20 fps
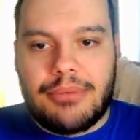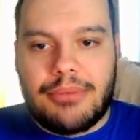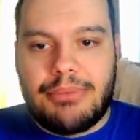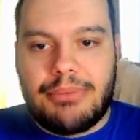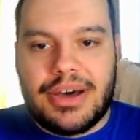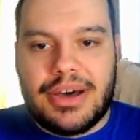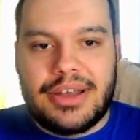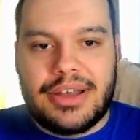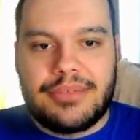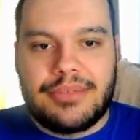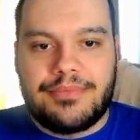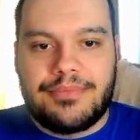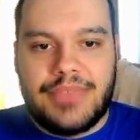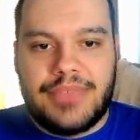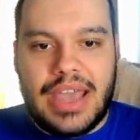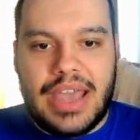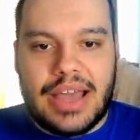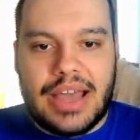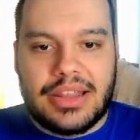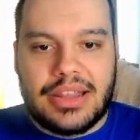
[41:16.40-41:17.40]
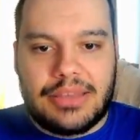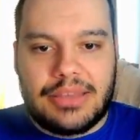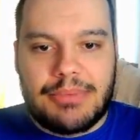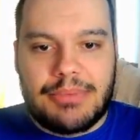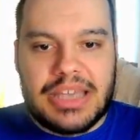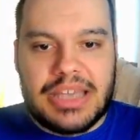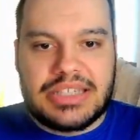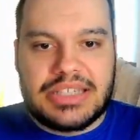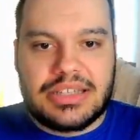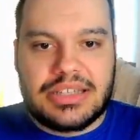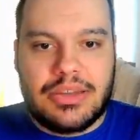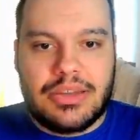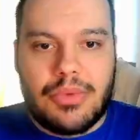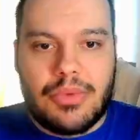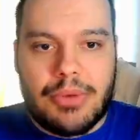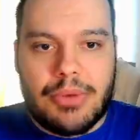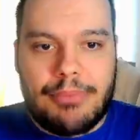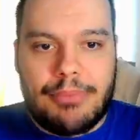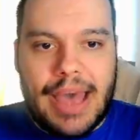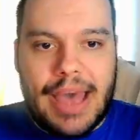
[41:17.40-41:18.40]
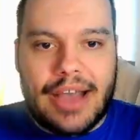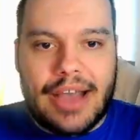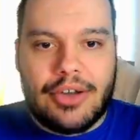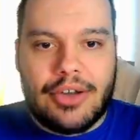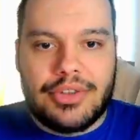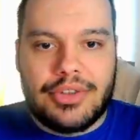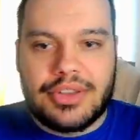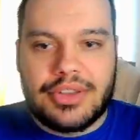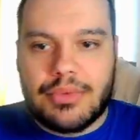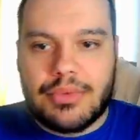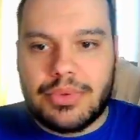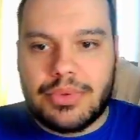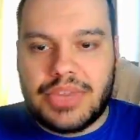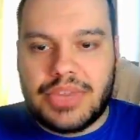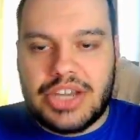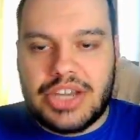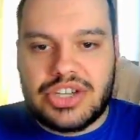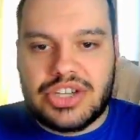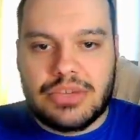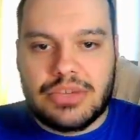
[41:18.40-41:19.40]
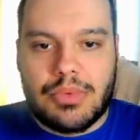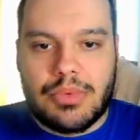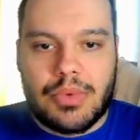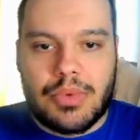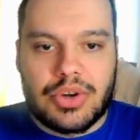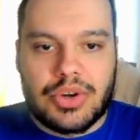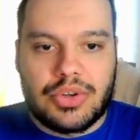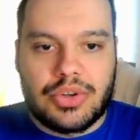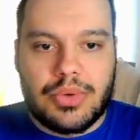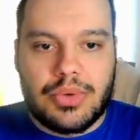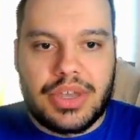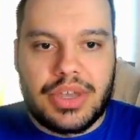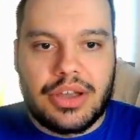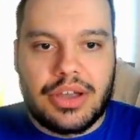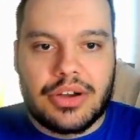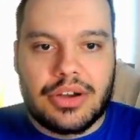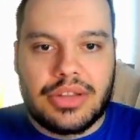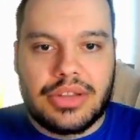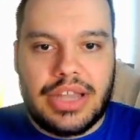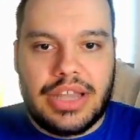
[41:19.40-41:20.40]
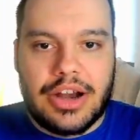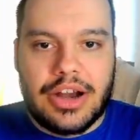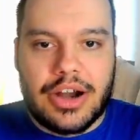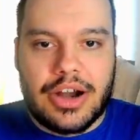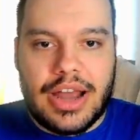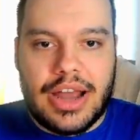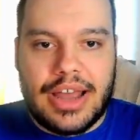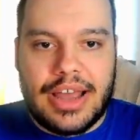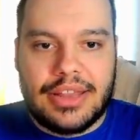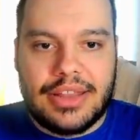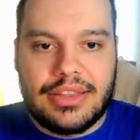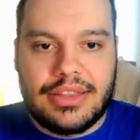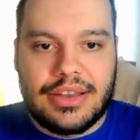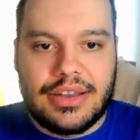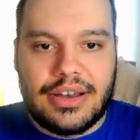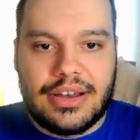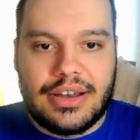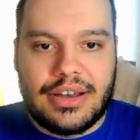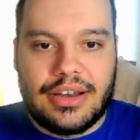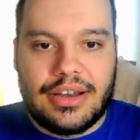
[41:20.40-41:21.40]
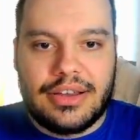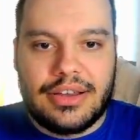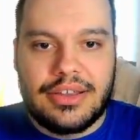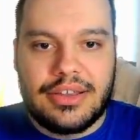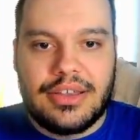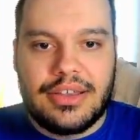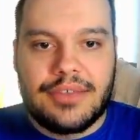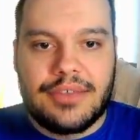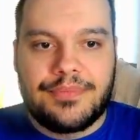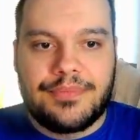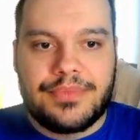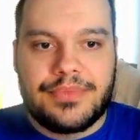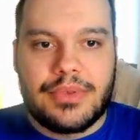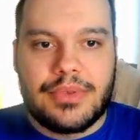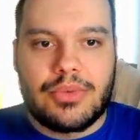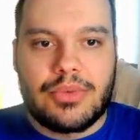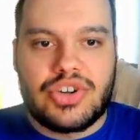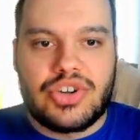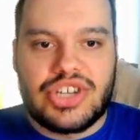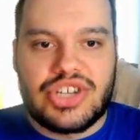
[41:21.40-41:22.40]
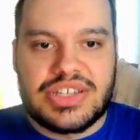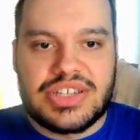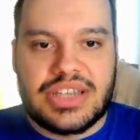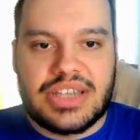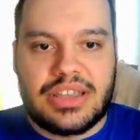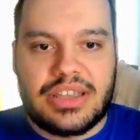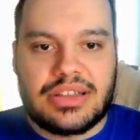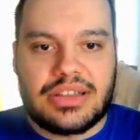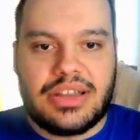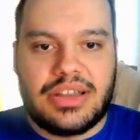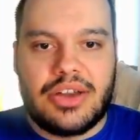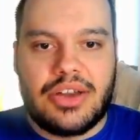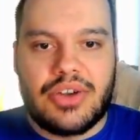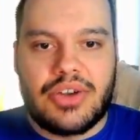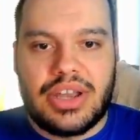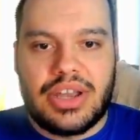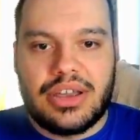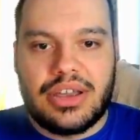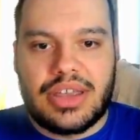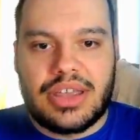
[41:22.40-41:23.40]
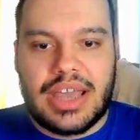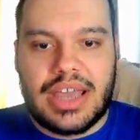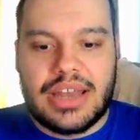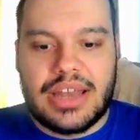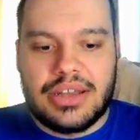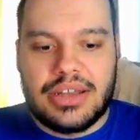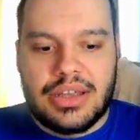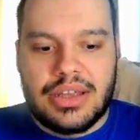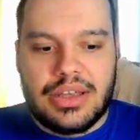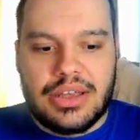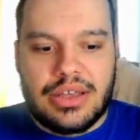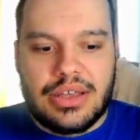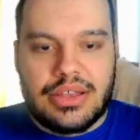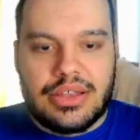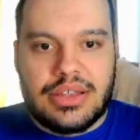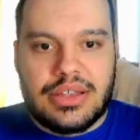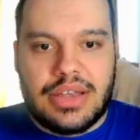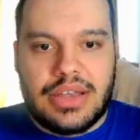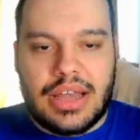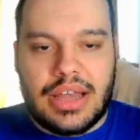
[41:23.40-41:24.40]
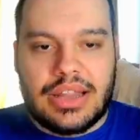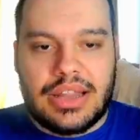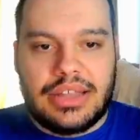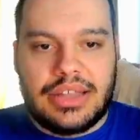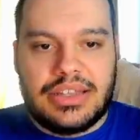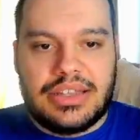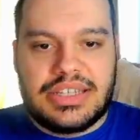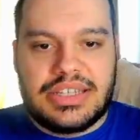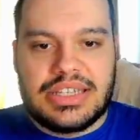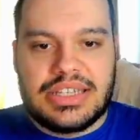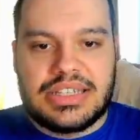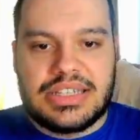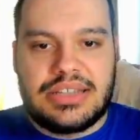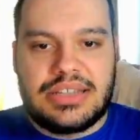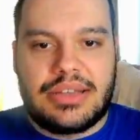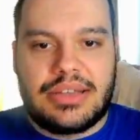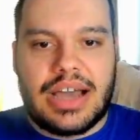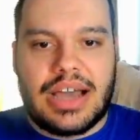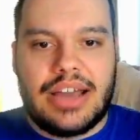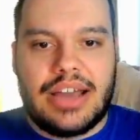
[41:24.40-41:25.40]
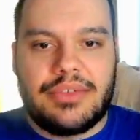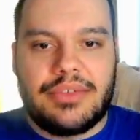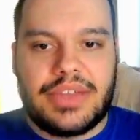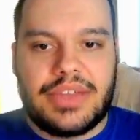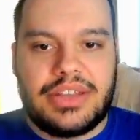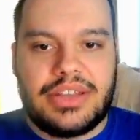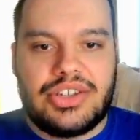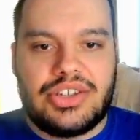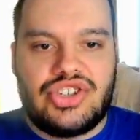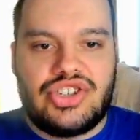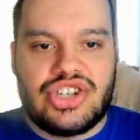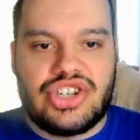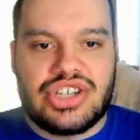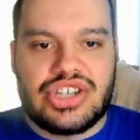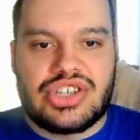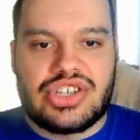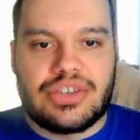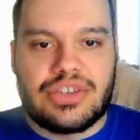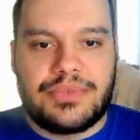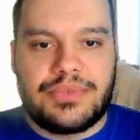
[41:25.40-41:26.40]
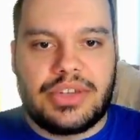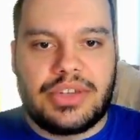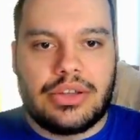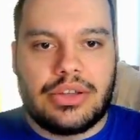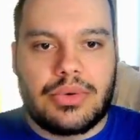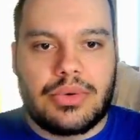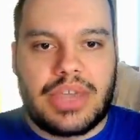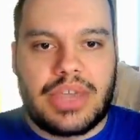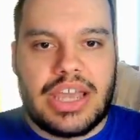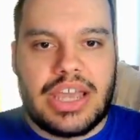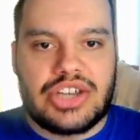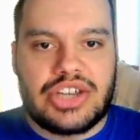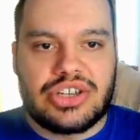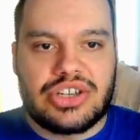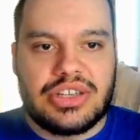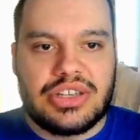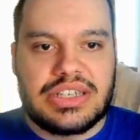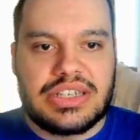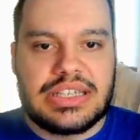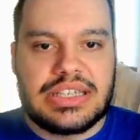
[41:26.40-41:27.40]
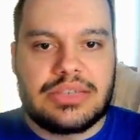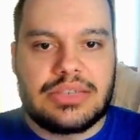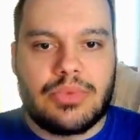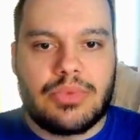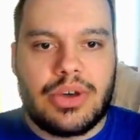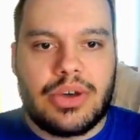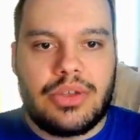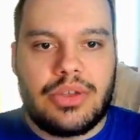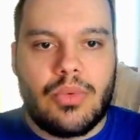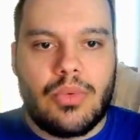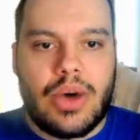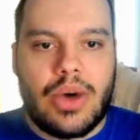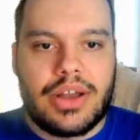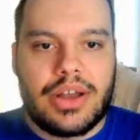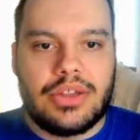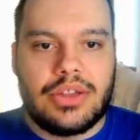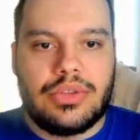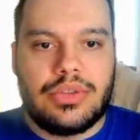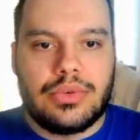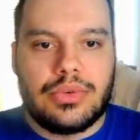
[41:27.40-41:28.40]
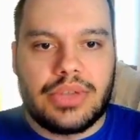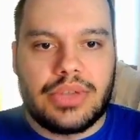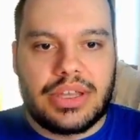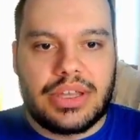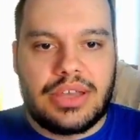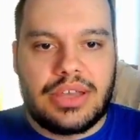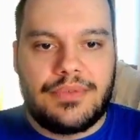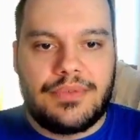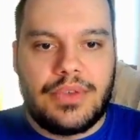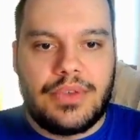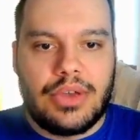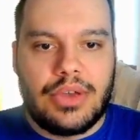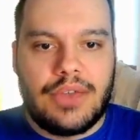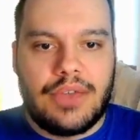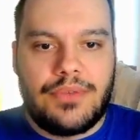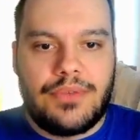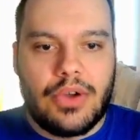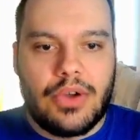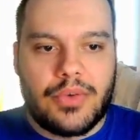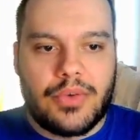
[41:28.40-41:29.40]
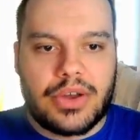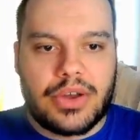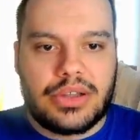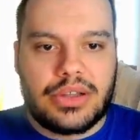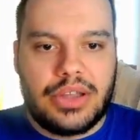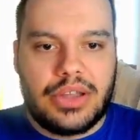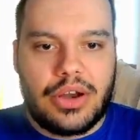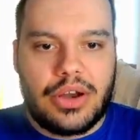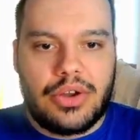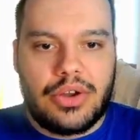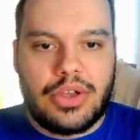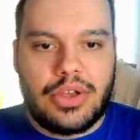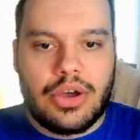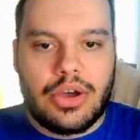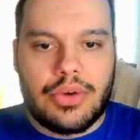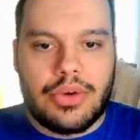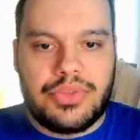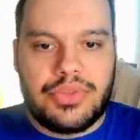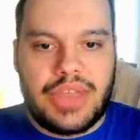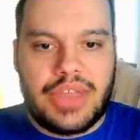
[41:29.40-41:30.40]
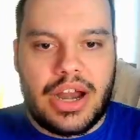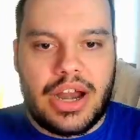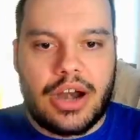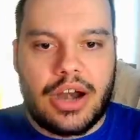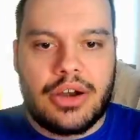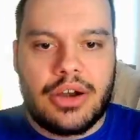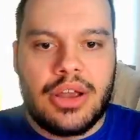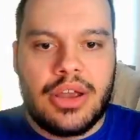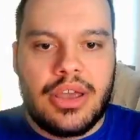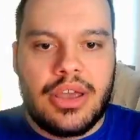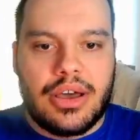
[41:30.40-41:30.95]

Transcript: But yeah, like basically we're back on the rotation we were doing earlier, and we're just like clearing again. And like this is kind of like the gist of the location. This is what you want to do. Like if you over clear, you go there.